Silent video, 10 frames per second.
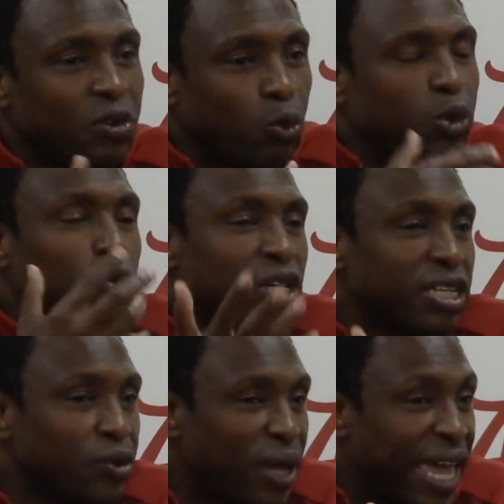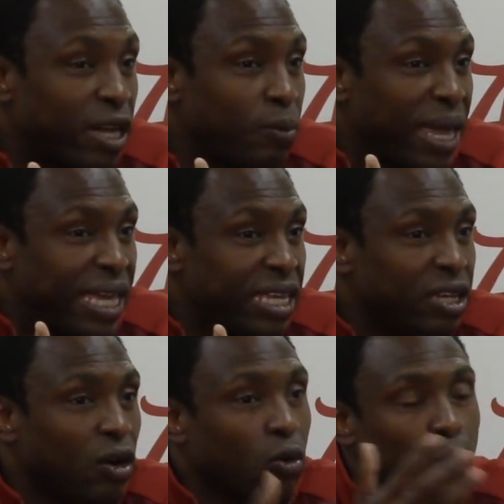when we're a little
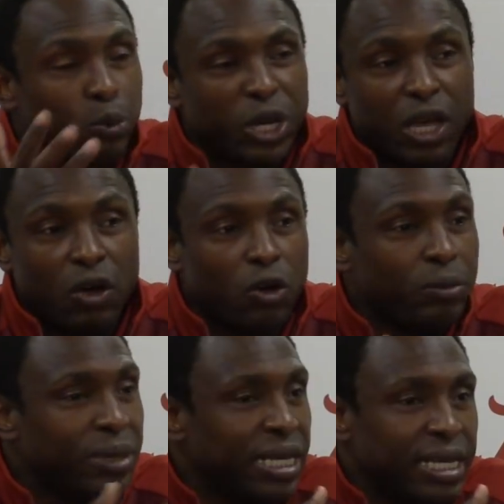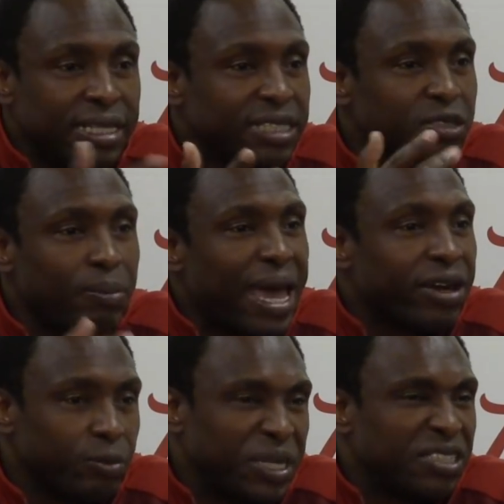animated or when we calm. Doesn't
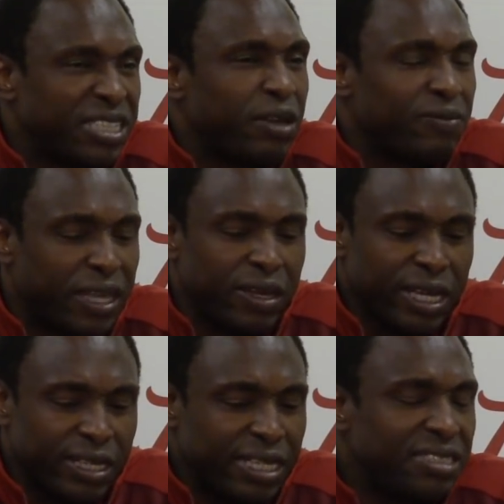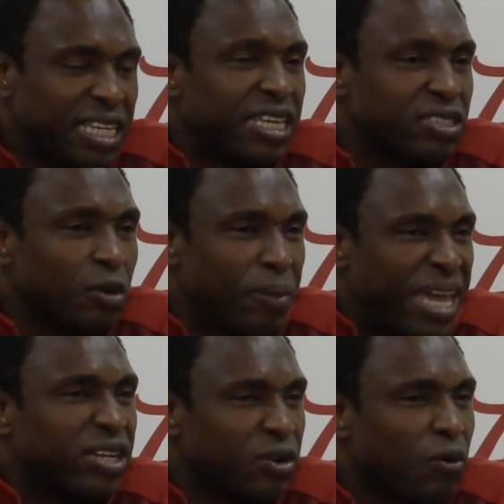matter, because they, they, these kids are
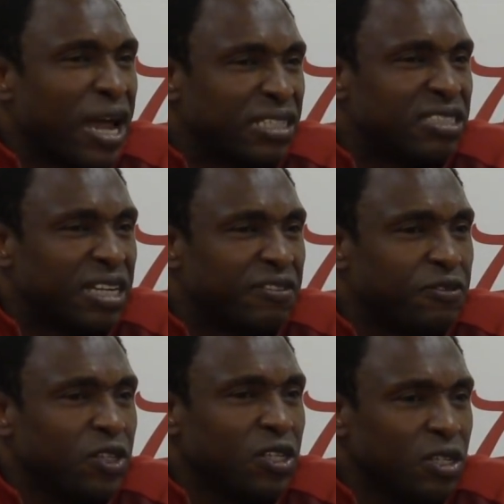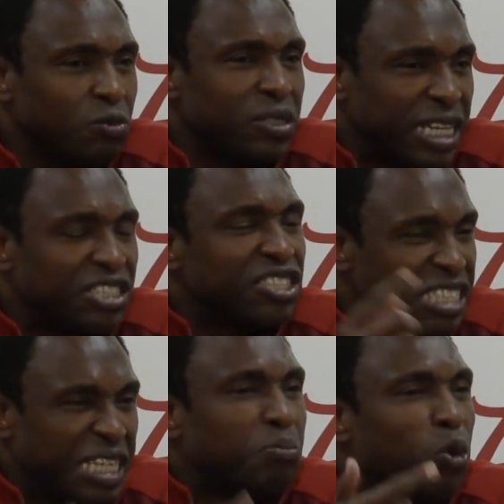made of the right stuff. They just
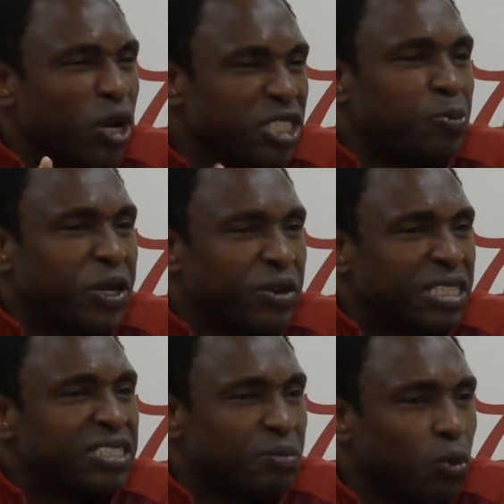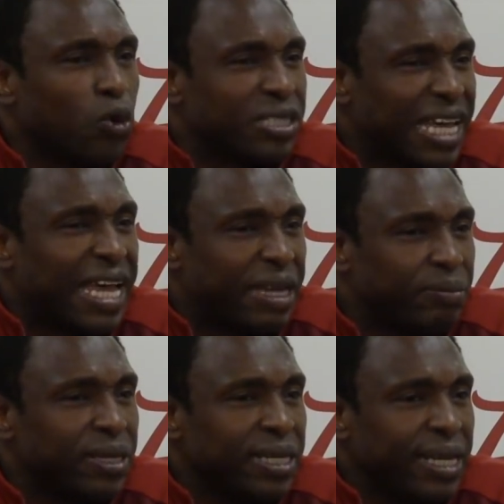need more experience and more
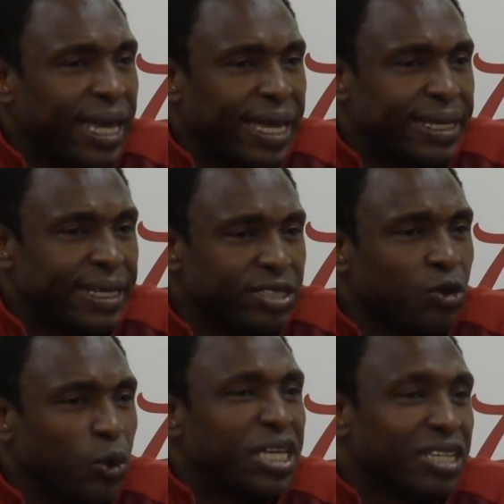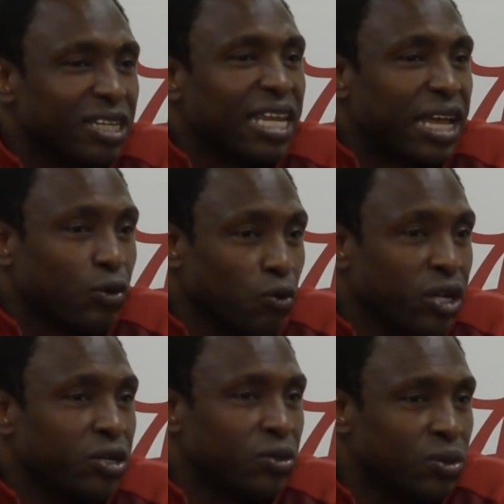time, and uh, so we can look like a
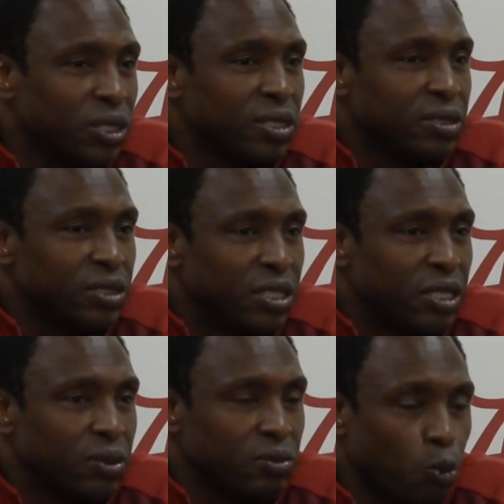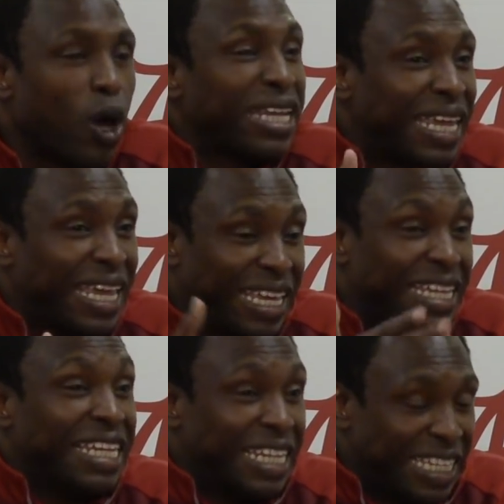real, you know, one-day
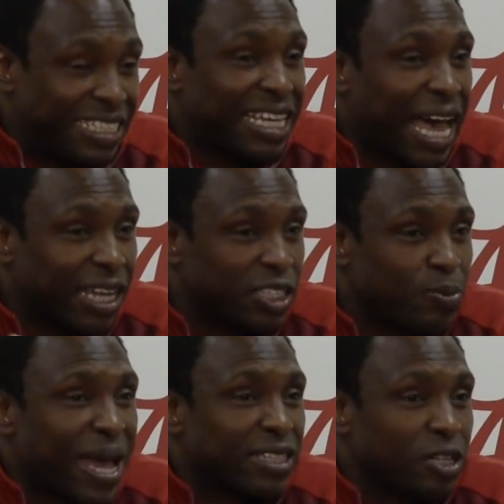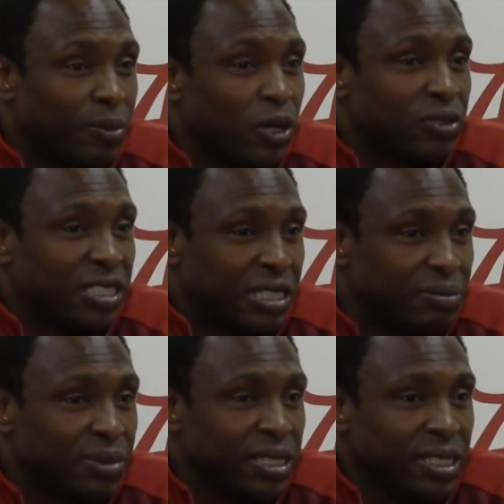elite college basketball
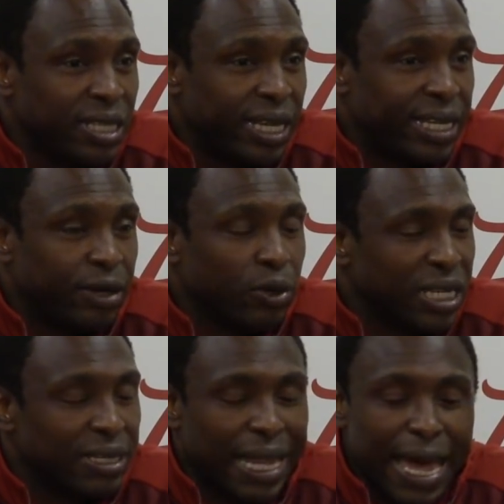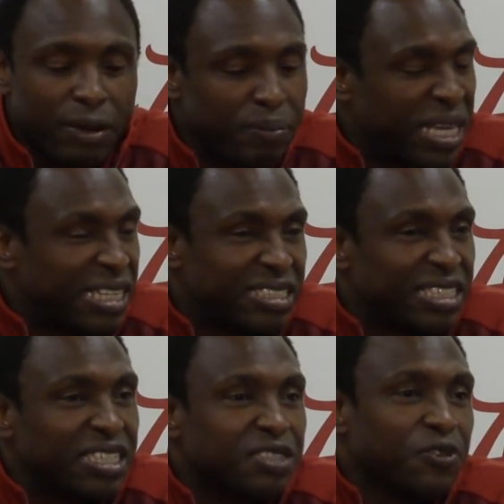team. And there were a lot of minutes
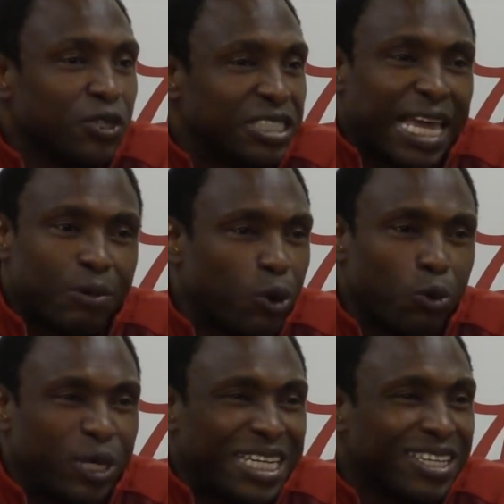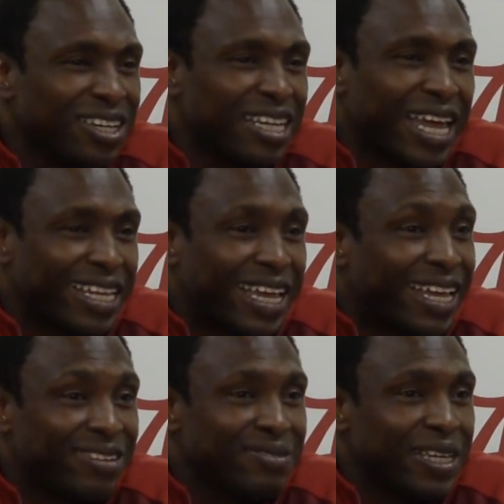in this first game where we didn't look like that.
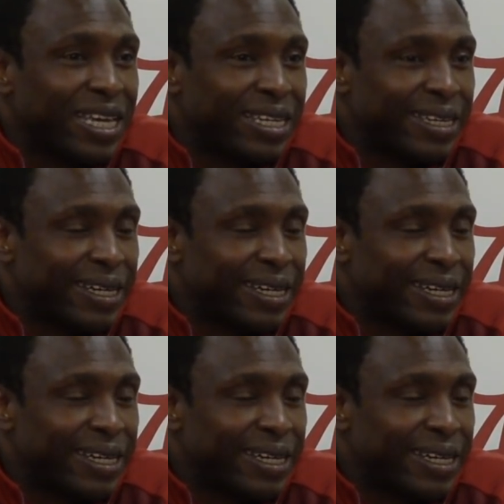And,